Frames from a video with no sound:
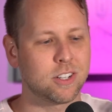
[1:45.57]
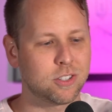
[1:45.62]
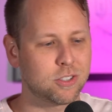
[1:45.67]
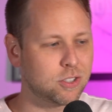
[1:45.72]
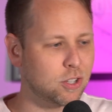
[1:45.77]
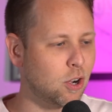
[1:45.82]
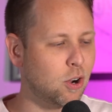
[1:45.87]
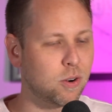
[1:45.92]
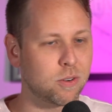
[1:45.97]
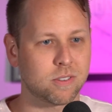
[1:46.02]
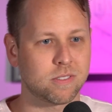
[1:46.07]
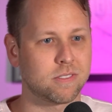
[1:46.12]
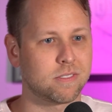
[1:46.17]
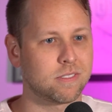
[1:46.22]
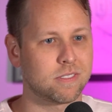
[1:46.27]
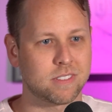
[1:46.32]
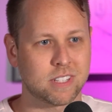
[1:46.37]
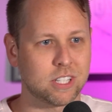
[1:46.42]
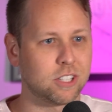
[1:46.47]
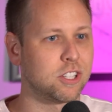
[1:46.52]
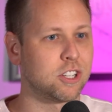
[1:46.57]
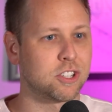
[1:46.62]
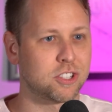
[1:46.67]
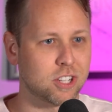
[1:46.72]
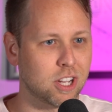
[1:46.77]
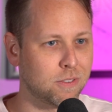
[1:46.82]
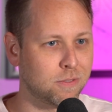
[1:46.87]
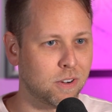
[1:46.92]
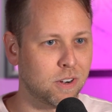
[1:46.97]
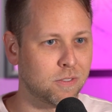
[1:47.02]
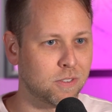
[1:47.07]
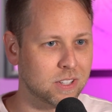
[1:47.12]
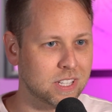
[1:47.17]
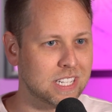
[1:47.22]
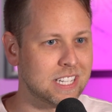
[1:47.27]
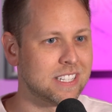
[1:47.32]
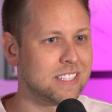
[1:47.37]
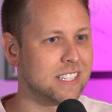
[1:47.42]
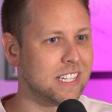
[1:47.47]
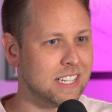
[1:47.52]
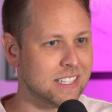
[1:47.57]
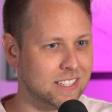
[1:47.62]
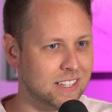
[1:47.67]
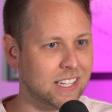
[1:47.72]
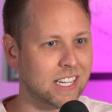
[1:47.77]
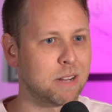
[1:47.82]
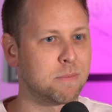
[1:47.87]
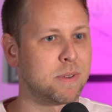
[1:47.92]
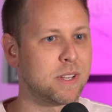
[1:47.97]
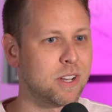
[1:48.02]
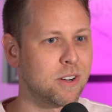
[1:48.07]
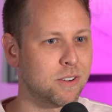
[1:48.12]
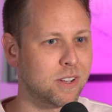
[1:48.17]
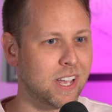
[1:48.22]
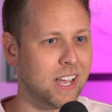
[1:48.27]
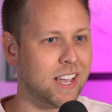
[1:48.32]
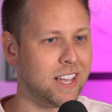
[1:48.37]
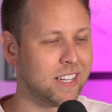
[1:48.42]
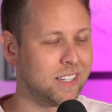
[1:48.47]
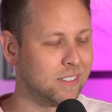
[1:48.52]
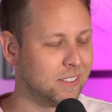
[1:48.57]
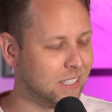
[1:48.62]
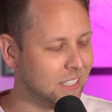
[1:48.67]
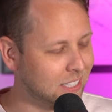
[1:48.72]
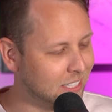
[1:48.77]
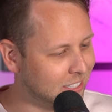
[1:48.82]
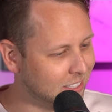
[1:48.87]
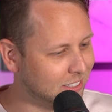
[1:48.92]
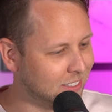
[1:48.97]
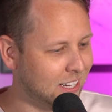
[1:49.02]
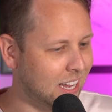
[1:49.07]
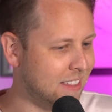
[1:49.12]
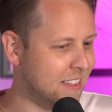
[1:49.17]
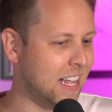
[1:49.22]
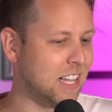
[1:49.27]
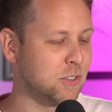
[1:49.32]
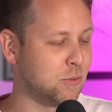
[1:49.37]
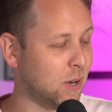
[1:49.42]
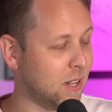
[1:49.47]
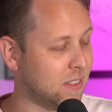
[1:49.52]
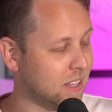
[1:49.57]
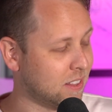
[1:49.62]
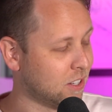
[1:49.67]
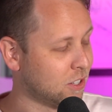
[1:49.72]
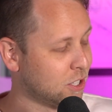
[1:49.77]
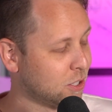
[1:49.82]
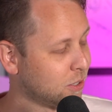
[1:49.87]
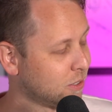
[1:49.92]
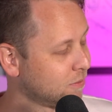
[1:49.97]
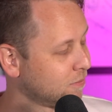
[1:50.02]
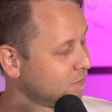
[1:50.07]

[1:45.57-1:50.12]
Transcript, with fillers: Don't kill yourself over this. It's going to be okay and that's what I think they're doing.